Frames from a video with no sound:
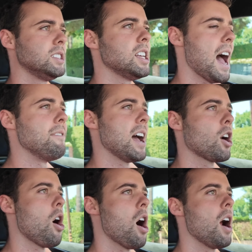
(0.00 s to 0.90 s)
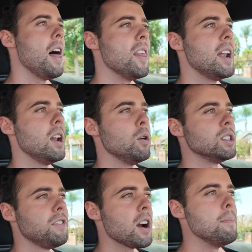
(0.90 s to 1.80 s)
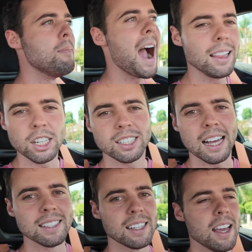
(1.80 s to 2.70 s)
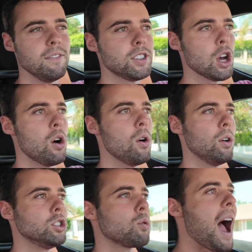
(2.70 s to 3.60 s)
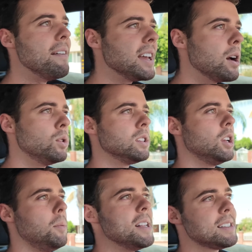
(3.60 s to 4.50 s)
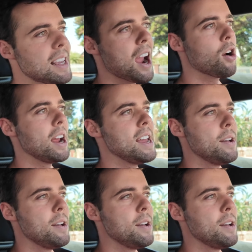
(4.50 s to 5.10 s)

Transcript: to have that car. And then it was very mileage sensitive, so driving it was a little bit scary.